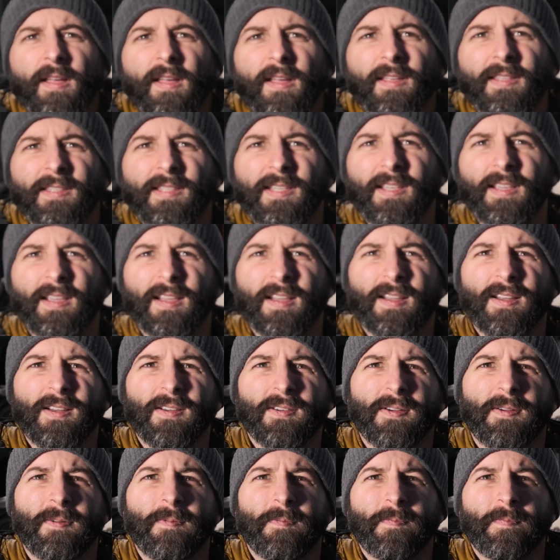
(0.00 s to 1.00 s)
see, oh.
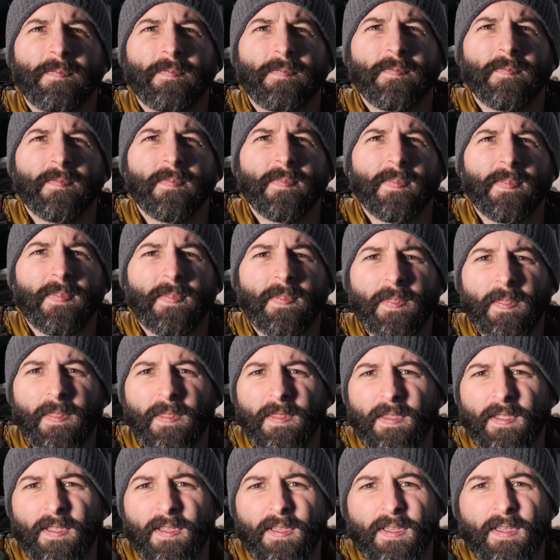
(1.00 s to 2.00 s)

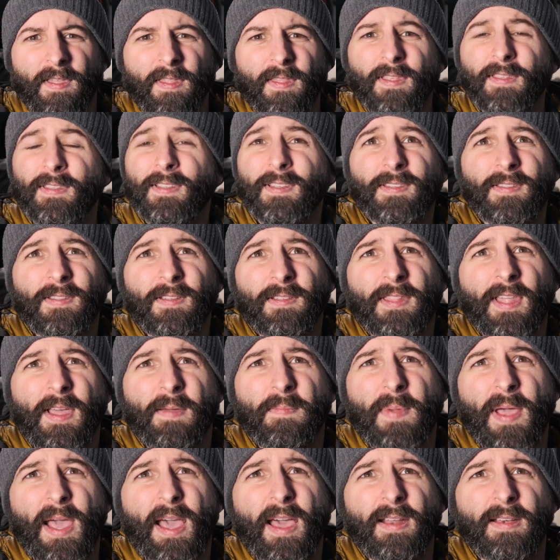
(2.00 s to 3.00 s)
This doesn't look that
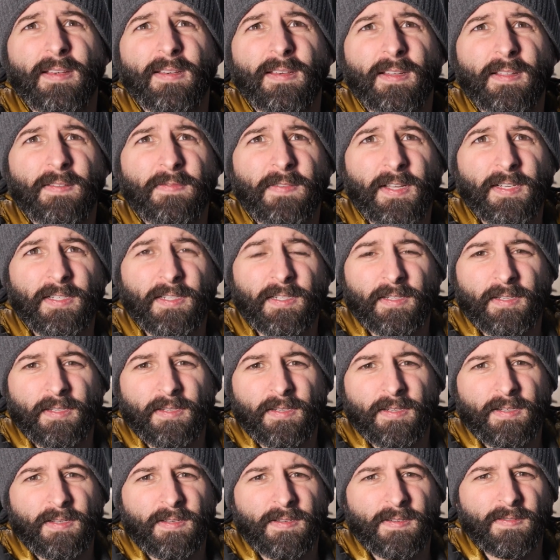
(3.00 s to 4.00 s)
bad. If I just,
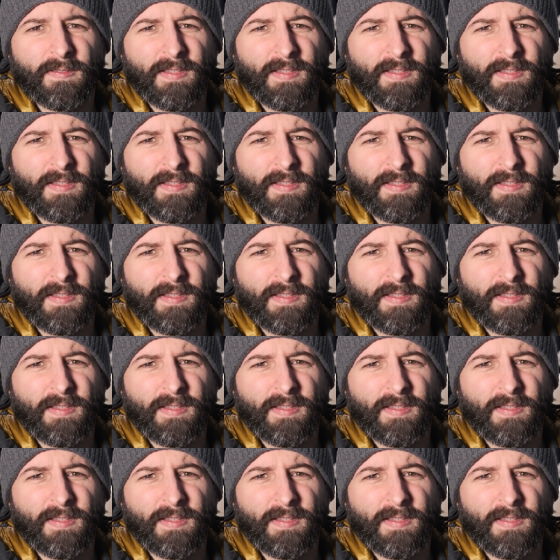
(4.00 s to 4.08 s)
oh